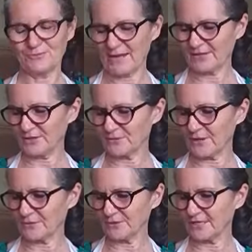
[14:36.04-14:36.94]
make your
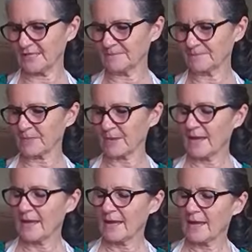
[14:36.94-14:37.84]
own ghee.
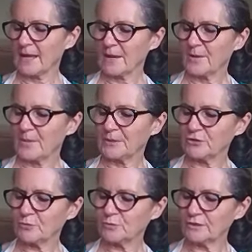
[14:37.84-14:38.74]
But
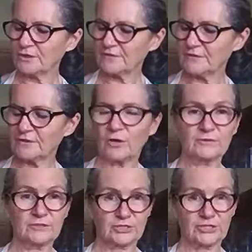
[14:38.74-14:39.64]
you will leave it
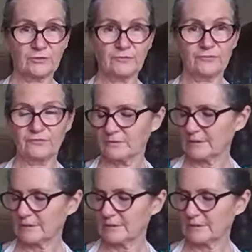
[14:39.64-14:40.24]
on the shelf.